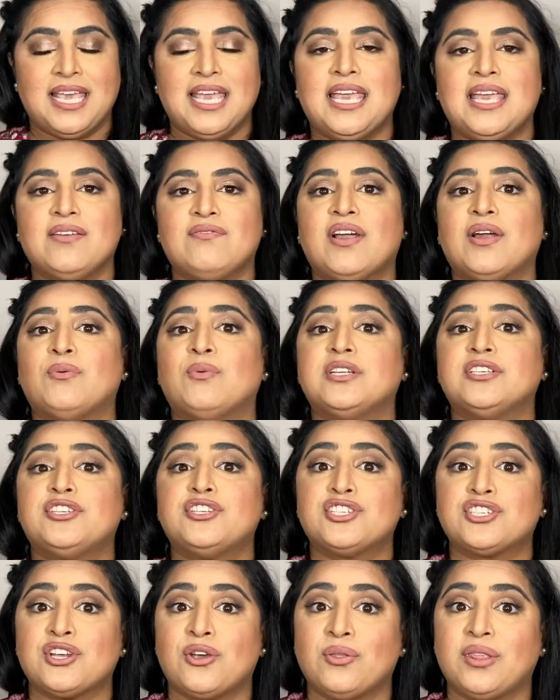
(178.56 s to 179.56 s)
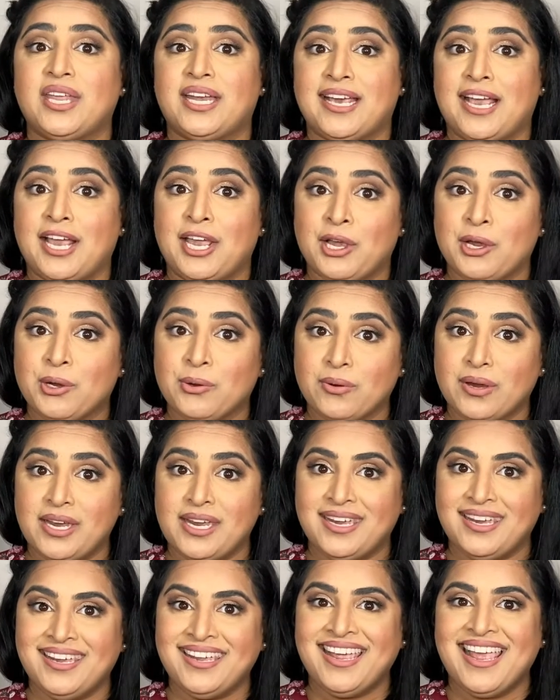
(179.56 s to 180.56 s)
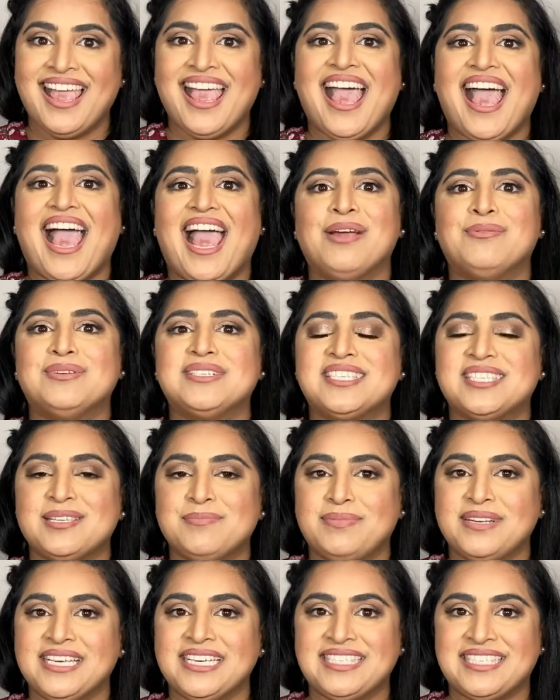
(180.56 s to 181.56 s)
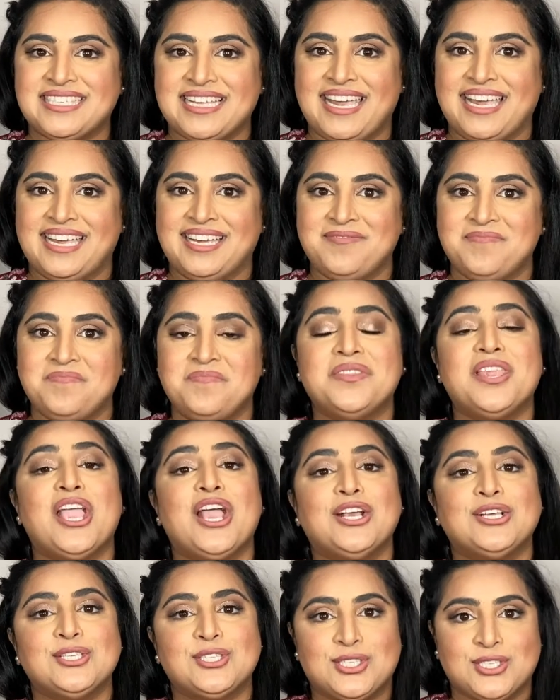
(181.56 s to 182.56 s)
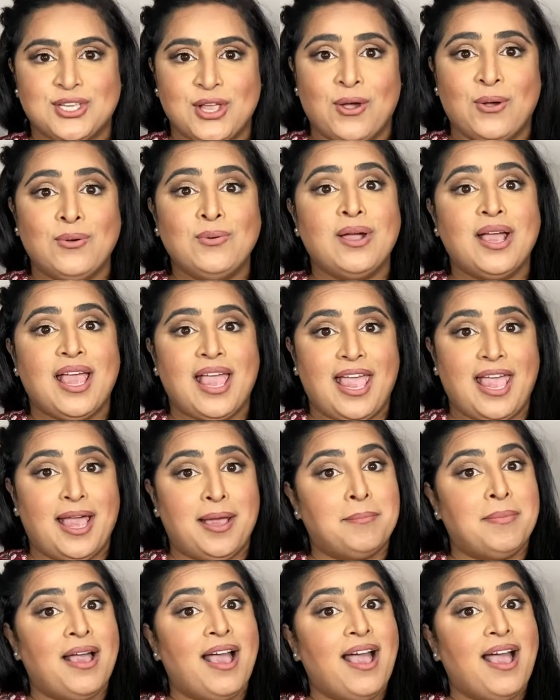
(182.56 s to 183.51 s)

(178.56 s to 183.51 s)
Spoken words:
If I want to show that I agree, I would simply say, so am